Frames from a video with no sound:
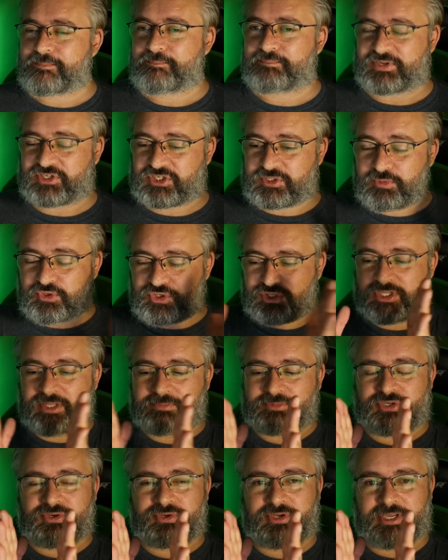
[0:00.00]
But smushing
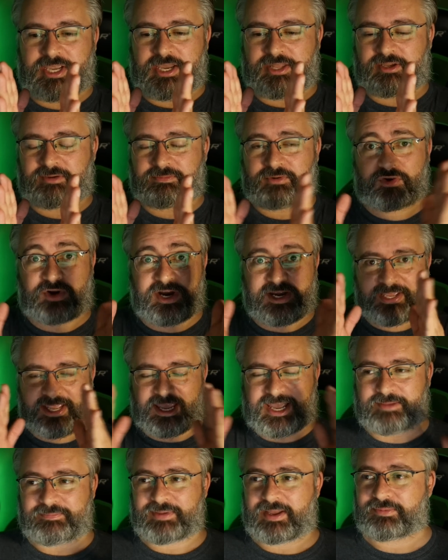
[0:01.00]
them two together, creating
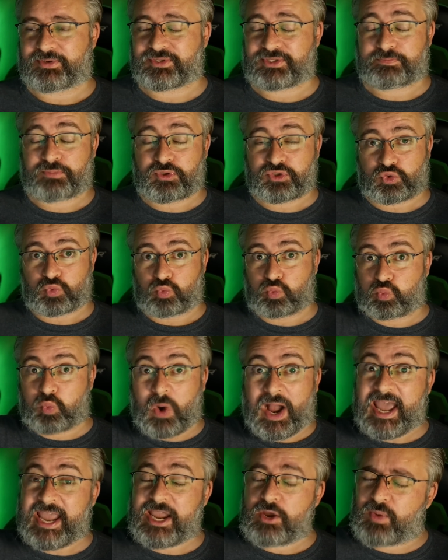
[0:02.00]
air bubbles, puts
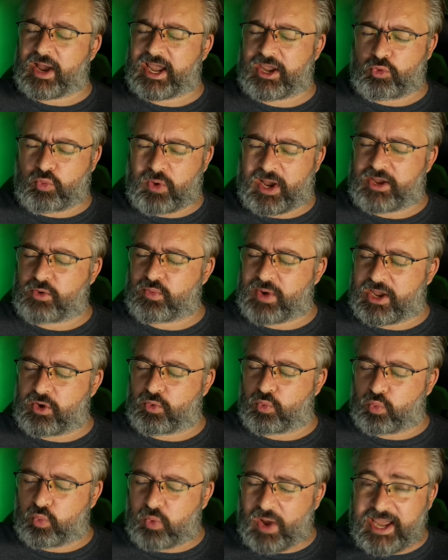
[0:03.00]
way, way, way, way,
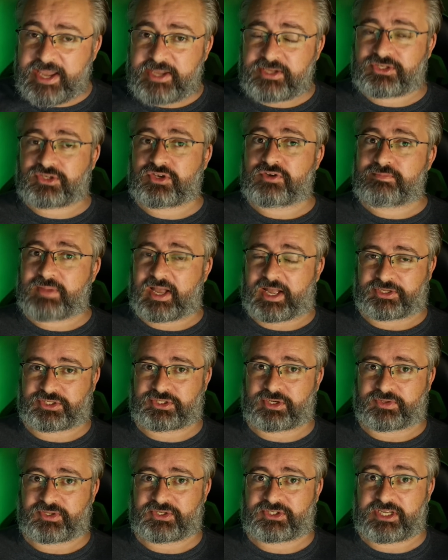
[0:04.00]
way too much
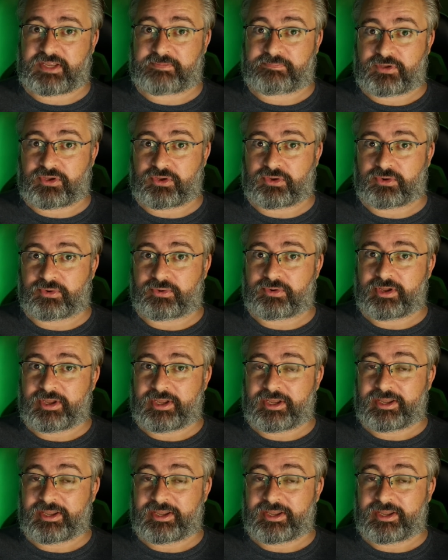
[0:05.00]
on the CPU.